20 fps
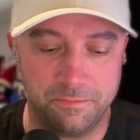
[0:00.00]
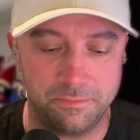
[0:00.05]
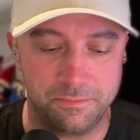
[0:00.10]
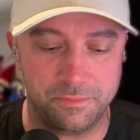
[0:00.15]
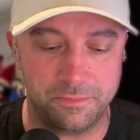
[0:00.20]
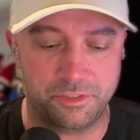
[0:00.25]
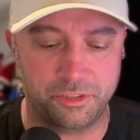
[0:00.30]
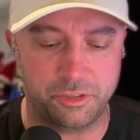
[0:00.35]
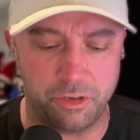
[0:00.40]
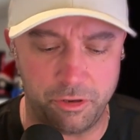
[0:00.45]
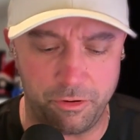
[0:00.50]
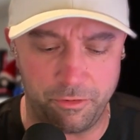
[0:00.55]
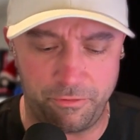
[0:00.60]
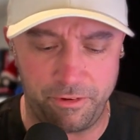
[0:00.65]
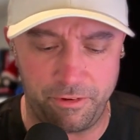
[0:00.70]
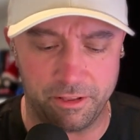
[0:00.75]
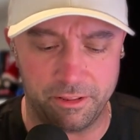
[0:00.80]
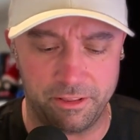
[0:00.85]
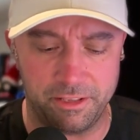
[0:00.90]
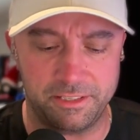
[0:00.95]
so you
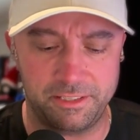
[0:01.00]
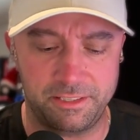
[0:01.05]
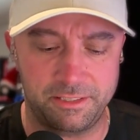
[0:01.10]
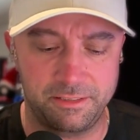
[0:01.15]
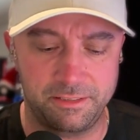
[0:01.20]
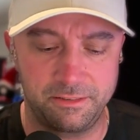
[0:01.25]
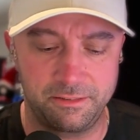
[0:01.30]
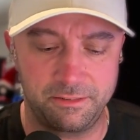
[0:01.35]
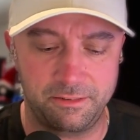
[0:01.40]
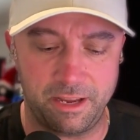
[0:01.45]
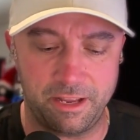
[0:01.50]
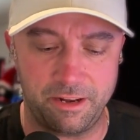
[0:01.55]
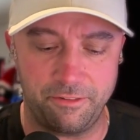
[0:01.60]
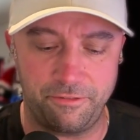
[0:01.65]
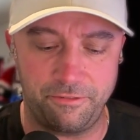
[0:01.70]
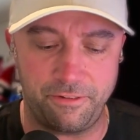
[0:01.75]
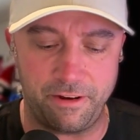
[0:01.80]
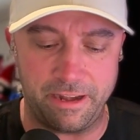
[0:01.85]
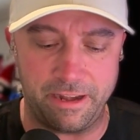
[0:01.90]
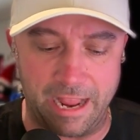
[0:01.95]
feel this kind of
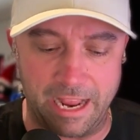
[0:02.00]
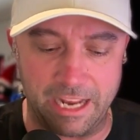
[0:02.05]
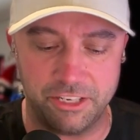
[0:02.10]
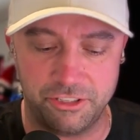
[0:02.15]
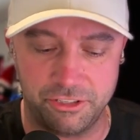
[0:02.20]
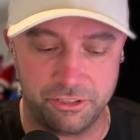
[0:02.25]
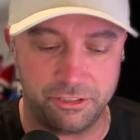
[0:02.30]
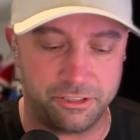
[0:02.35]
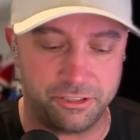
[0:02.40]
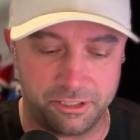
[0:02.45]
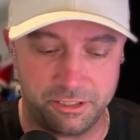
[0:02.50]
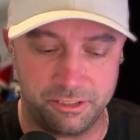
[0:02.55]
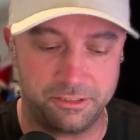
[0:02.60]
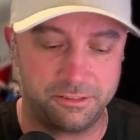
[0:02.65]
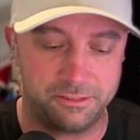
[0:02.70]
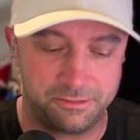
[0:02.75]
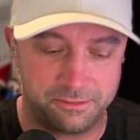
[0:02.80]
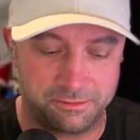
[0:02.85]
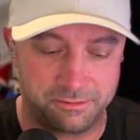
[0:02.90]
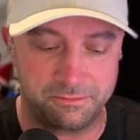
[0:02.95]

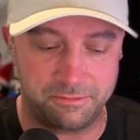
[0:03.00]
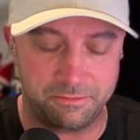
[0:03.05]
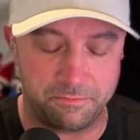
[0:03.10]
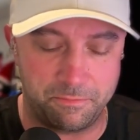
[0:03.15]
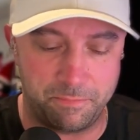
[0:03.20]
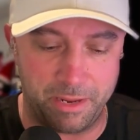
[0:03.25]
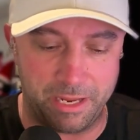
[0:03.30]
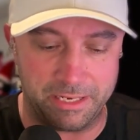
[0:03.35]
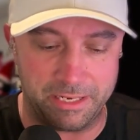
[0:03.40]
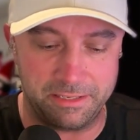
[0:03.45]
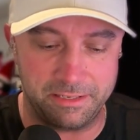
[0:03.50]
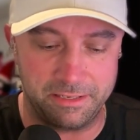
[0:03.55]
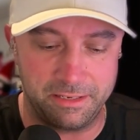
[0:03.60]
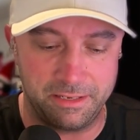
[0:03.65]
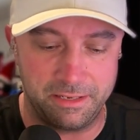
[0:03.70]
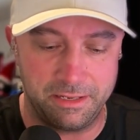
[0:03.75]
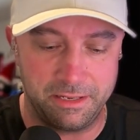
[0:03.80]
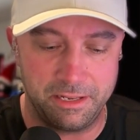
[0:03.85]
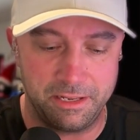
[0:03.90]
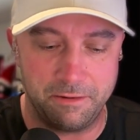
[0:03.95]
financial bit.
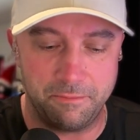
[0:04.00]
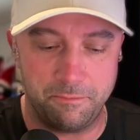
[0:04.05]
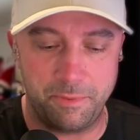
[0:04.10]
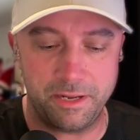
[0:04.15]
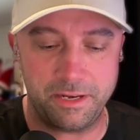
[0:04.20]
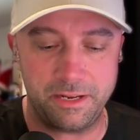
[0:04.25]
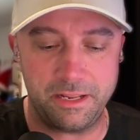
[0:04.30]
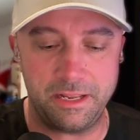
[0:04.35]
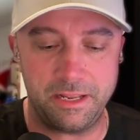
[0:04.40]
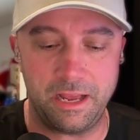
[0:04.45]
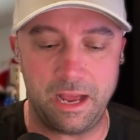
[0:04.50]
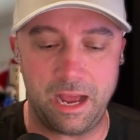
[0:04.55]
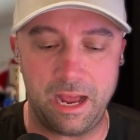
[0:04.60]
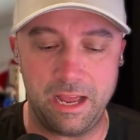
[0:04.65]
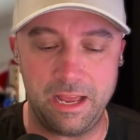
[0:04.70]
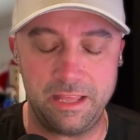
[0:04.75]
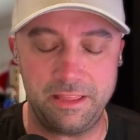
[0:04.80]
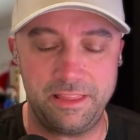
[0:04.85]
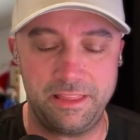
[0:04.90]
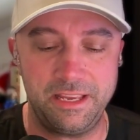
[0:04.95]
But
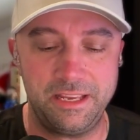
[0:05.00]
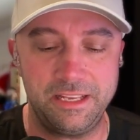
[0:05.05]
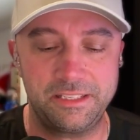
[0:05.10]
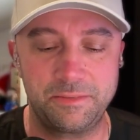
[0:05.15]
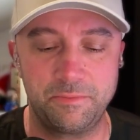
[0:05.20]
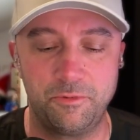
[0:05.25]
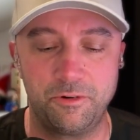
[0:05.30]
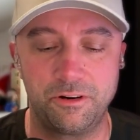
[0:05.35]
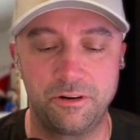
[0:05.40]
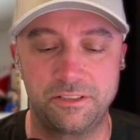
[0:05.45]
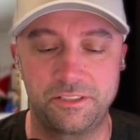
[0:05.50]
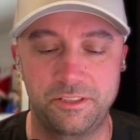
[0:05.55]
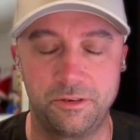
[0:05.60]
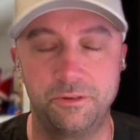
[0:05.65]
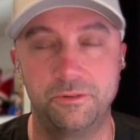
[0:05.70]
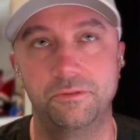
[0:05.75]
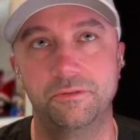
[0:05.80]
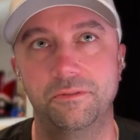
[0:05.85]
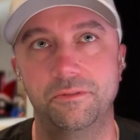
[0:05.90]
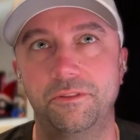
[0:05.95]
I think it's more
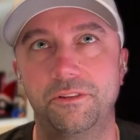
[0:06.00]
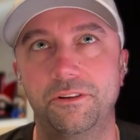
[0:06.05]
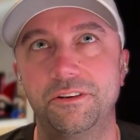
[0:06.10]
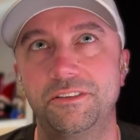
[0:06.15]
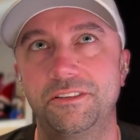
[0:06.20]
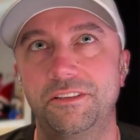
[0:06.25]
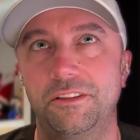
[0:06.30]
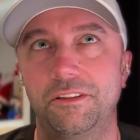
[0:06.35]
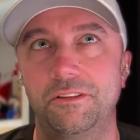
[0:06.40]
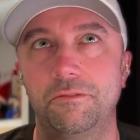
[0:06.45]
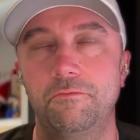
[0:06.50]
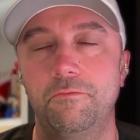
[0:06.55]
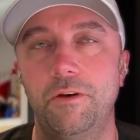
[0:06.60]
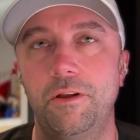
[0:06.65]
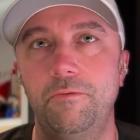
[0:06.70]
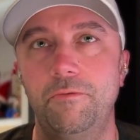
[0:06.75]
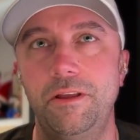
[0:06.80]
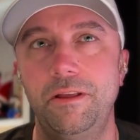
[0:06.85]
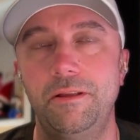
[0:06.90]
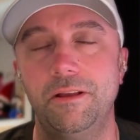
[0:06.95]
so
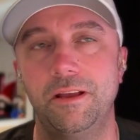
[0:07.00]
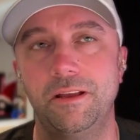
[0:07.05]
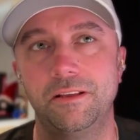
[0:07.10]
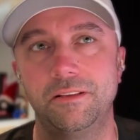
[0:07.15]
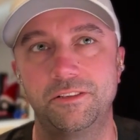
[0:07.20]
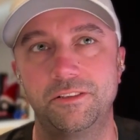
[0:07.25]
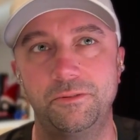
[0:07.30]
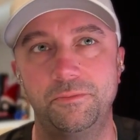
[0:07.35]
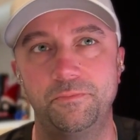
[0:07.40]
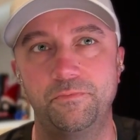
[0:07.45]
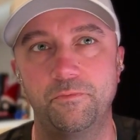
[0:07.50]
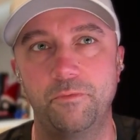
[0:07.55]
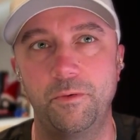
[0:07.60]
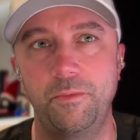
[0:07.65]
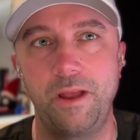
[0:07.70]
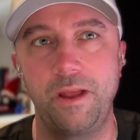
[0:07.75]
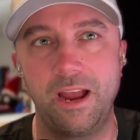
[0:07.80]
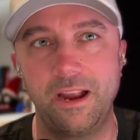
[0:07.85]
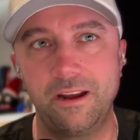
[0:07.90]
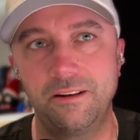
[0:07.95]
when we
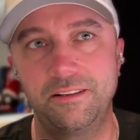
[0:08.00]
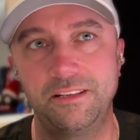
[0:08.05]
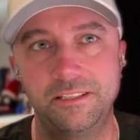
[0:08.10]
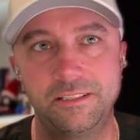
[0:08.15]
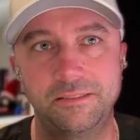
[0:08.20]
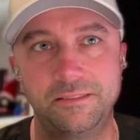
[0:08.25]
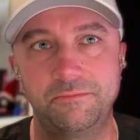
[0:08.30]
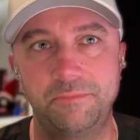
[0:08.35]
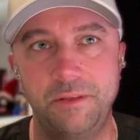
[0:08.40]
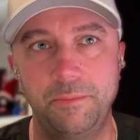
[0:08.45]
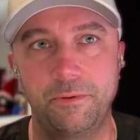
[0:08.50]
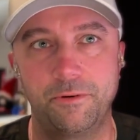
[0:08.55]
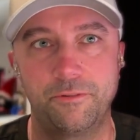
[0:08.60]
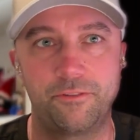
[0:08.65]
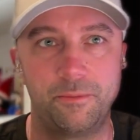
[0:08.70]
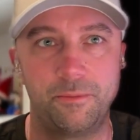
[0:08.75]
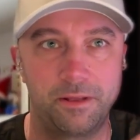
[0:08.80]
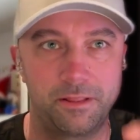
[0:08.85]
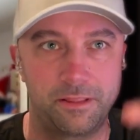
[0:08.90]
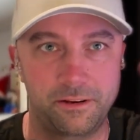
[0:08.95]
hired these people from other